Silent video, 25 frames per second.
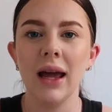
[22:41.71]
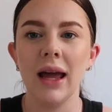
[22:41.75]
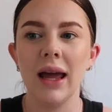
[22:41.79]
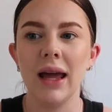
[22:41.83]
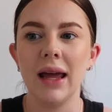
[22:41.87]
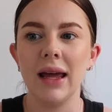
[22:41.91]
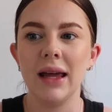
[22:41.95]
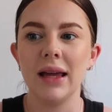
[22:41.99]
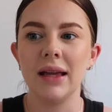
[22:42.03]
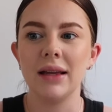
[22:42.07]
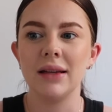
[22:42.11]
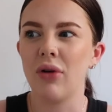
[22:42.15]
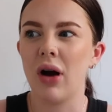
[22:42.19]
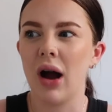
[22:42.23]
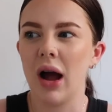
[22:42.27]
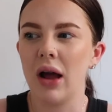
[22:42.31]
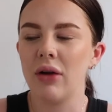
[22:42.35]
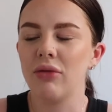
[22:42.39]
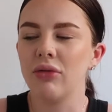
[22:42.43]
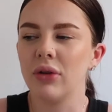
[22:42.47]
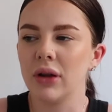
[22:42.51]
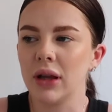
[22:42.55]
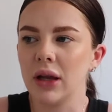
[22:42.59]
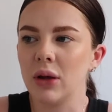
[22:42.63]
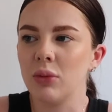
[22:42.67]
and I
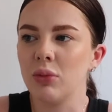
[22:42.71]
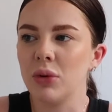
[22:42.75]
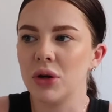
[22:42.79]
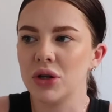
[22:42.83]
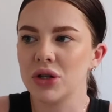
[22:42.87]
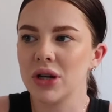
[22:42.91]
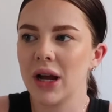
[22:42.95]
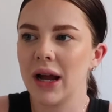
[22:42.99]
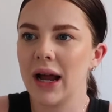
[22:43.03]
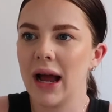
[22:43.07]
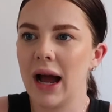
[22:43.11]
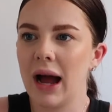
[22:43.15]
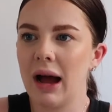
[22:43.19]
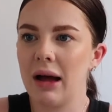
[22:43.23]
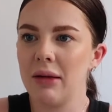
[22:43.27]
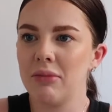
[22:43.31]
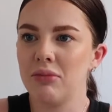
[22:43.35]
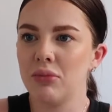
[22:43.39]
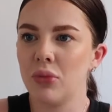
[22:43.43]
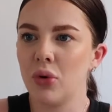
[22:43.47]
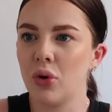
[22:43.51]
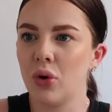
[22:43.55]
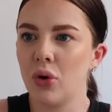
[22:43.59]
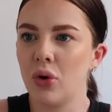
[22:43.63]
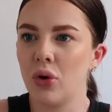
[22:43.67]
really wish I had
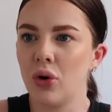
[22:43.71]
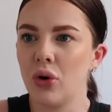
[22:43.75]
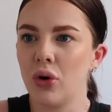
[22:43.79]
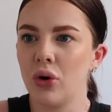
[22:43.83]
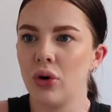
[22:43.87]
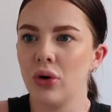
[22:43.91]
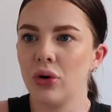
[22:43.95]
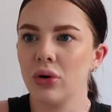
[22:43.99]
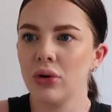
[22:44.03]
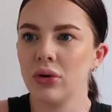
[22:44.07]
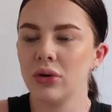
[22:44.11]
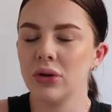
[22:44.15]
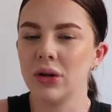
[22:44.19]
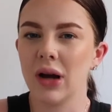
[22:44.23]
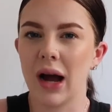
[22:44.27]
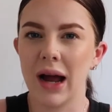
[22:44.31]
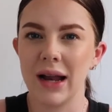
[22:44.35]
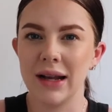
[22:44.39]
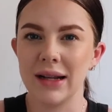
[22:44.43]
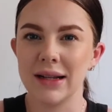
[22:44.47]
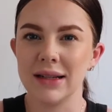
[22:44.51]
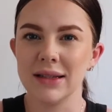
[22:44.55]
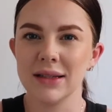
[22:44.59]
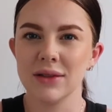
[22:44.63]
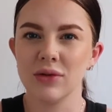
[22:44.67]
more
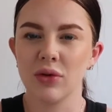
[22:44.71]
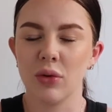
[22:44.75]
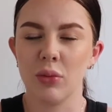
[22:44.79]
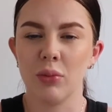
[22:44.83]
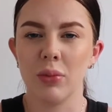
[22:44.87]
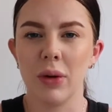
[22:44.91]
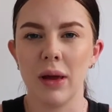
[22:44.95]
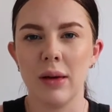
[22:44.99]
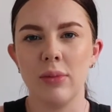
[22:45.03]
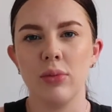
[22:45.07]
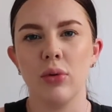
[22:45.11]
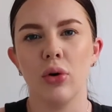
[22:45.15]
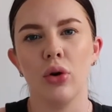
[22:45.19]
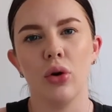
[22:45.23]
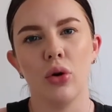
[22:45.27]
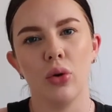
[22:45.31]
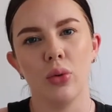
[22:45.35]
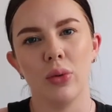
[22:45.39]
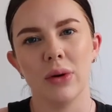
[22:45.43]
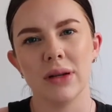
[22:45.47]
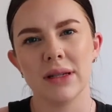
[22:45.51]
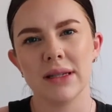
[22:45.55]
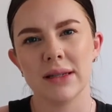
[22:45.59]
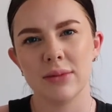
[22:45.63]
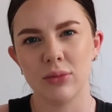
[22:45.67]
guidance from people
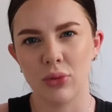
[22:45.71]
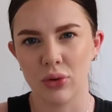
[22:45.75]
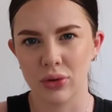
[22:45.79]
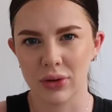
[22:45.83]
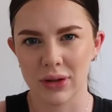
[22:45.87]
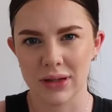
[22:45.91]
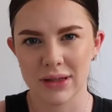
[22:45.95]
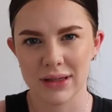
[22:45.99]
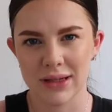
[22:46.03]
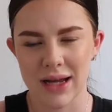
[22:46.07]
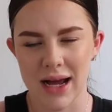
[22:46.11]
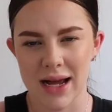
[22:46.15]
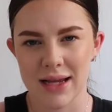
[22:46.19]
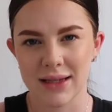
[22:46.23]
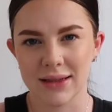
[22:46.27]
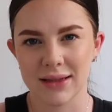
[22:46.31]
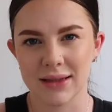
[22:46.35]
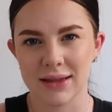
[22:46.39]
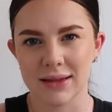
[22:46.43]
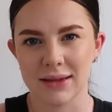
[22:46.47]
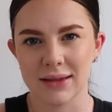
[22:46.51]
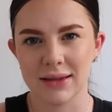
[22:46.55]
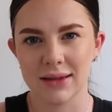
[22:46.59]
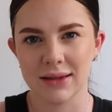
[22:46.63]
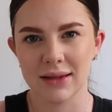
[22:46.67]
who are smaller
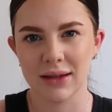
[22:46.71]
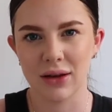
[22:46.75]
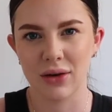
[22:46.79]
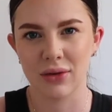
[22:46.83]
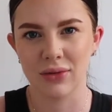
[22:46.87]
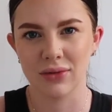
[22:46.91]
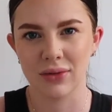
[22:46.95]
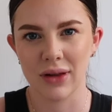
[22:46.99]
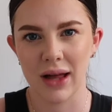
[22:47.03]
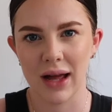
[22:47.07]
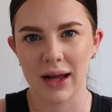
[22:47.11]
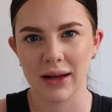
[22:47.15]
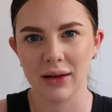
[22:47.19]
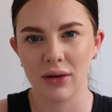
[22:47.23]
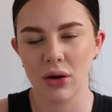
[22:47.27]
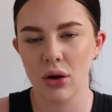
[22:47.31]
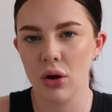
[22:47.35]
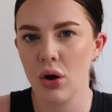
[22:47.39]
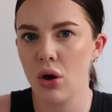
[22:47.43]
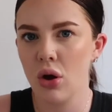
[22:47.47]
sizes of like,